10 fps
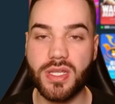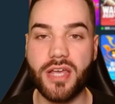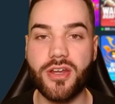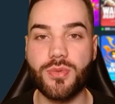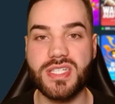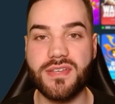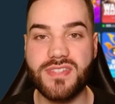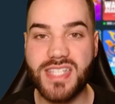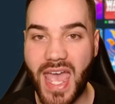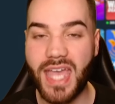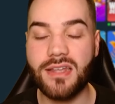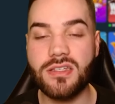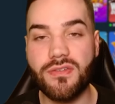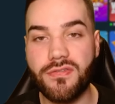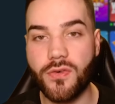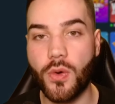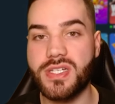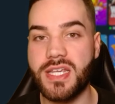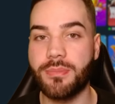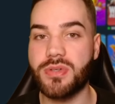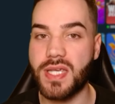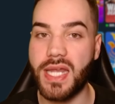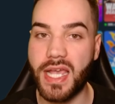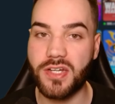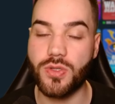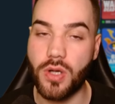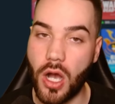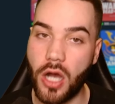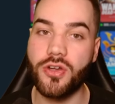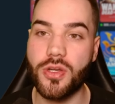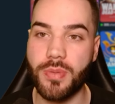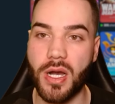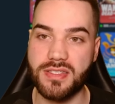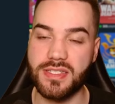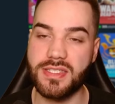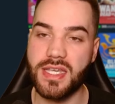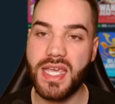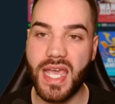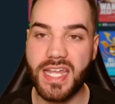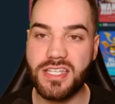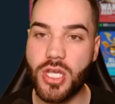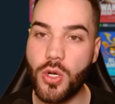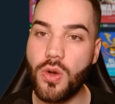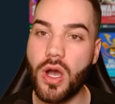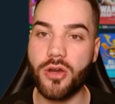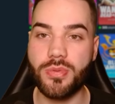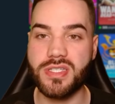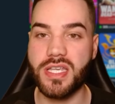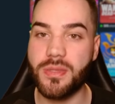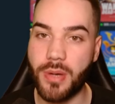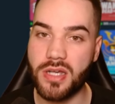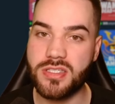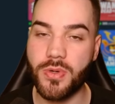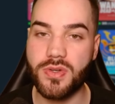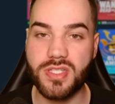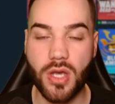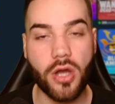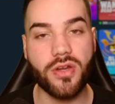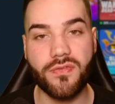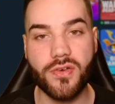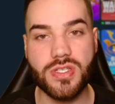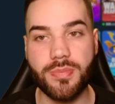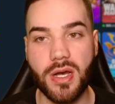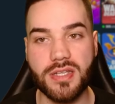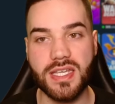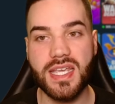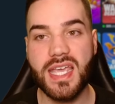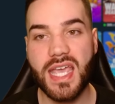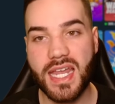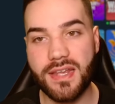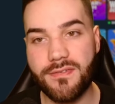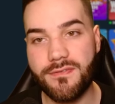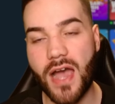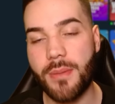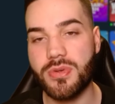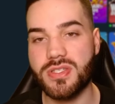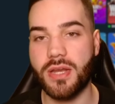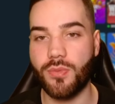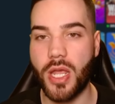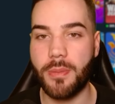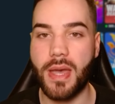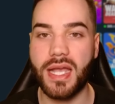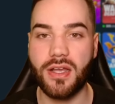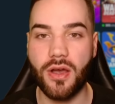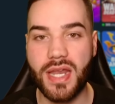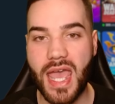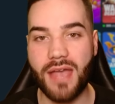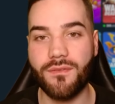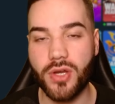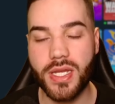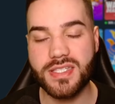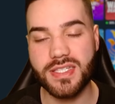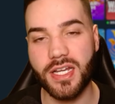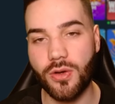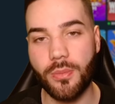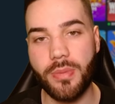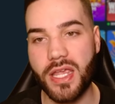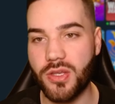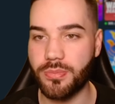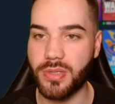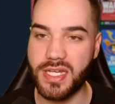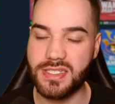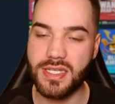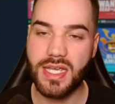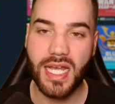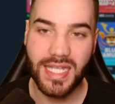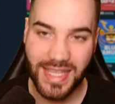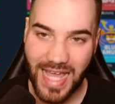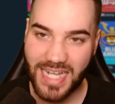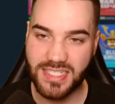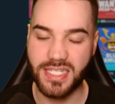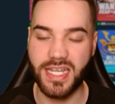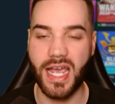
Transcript: allow you to receive ten to fourteen percent extra on your deposits, a two hundred percent deposit bonus on your first deposit, and a five percent rate back on every single bet you place. Lastly,